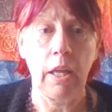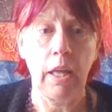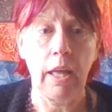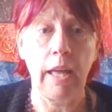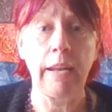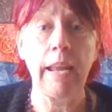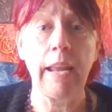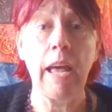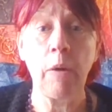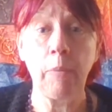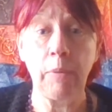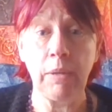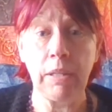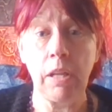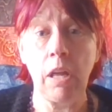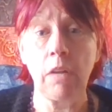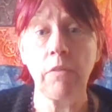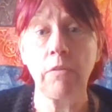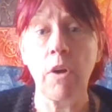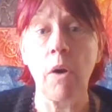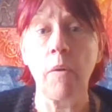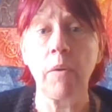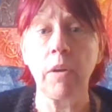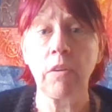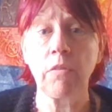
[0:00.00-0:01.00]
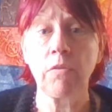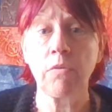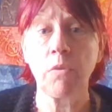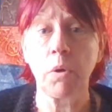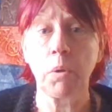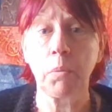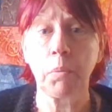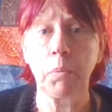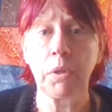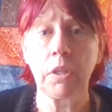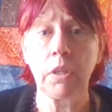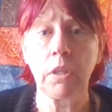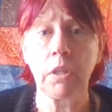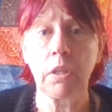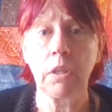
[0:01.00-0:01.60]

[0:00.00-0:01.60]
and how we love going forward.